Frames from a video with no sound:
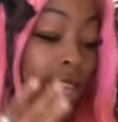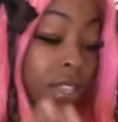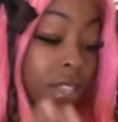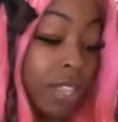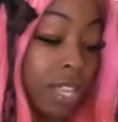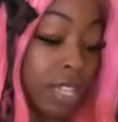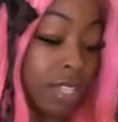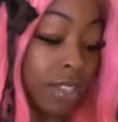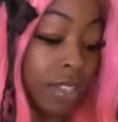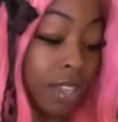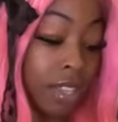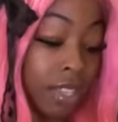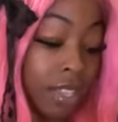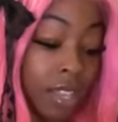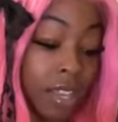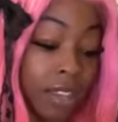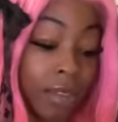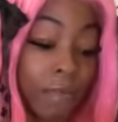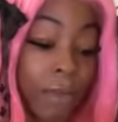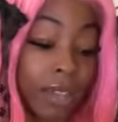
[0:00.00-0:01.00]
they,
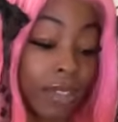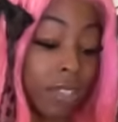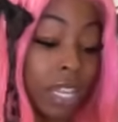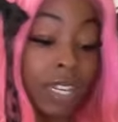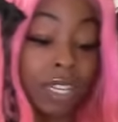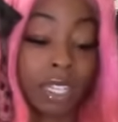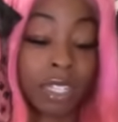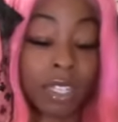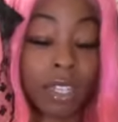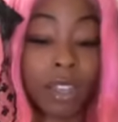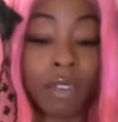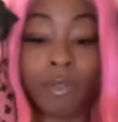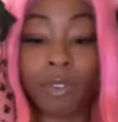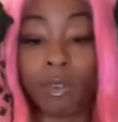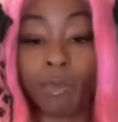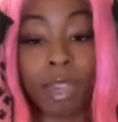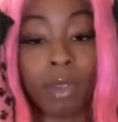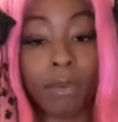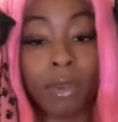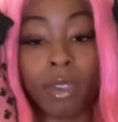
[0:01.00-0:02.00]
they, they just love you,
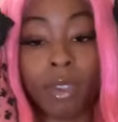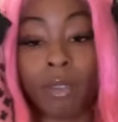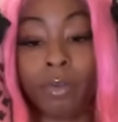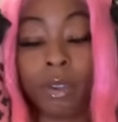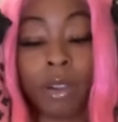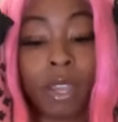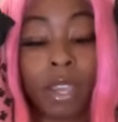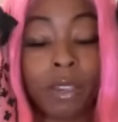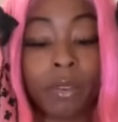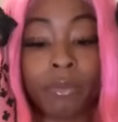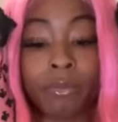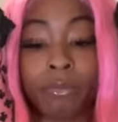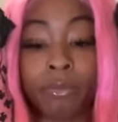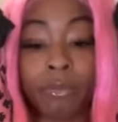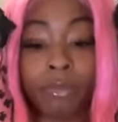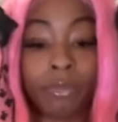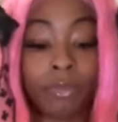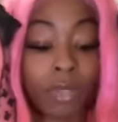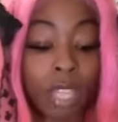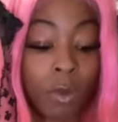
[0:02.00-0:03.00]
baby. Okay.
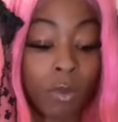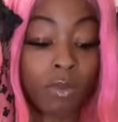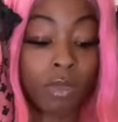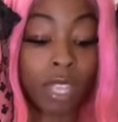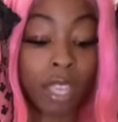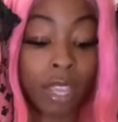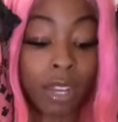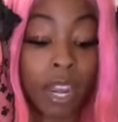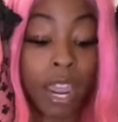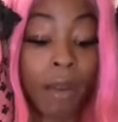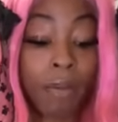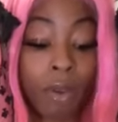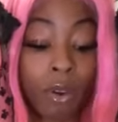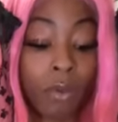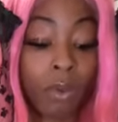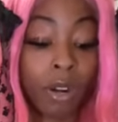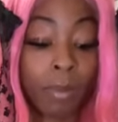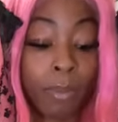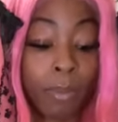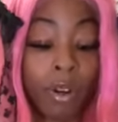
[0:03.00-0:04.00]
They, they damn near
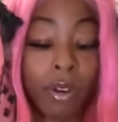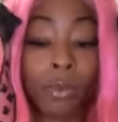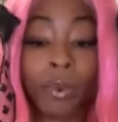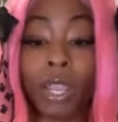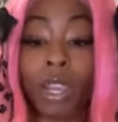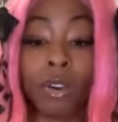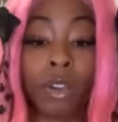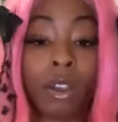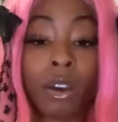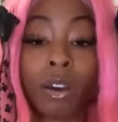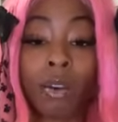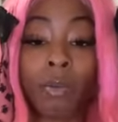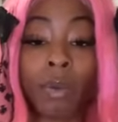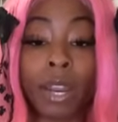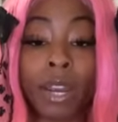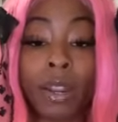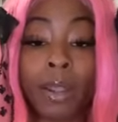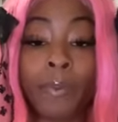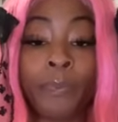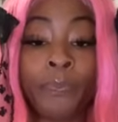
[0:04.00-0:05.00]
want to put a ring on it
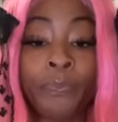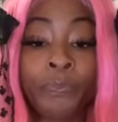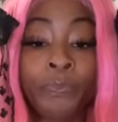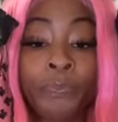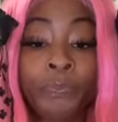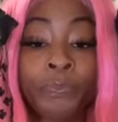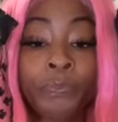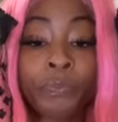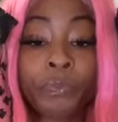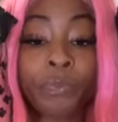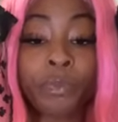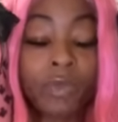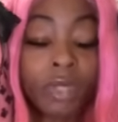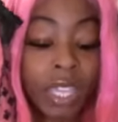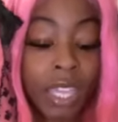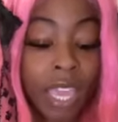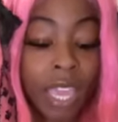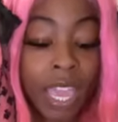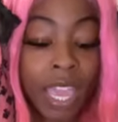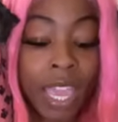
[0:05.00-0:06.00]
already.
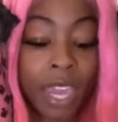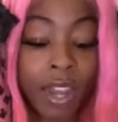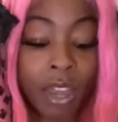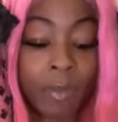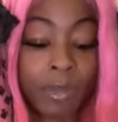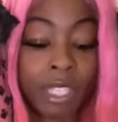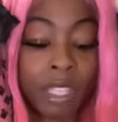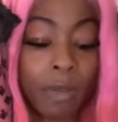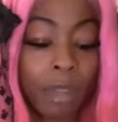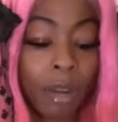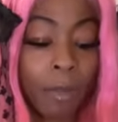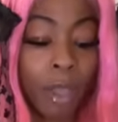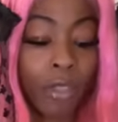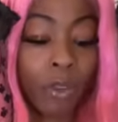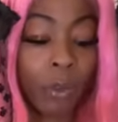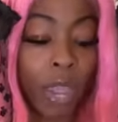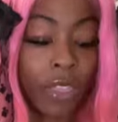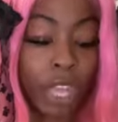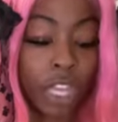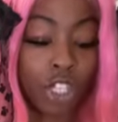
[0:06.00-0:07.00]
And um, something about the
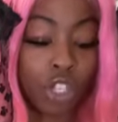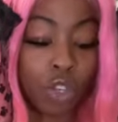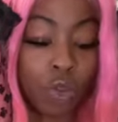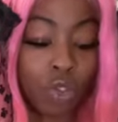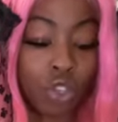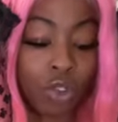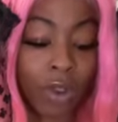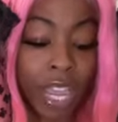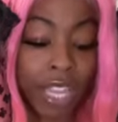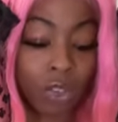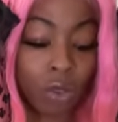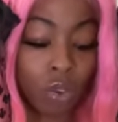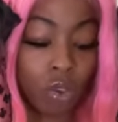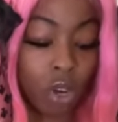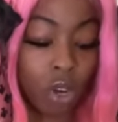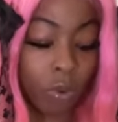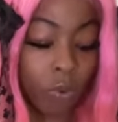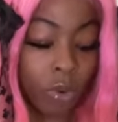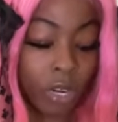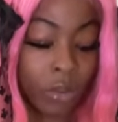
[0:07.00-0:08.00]
way that you dress. So you
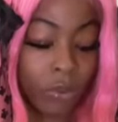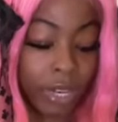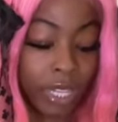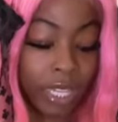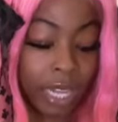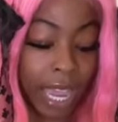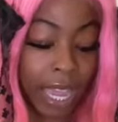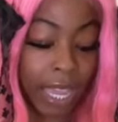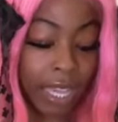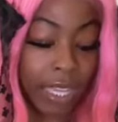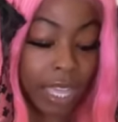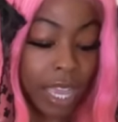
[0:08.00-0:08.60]
could really, really like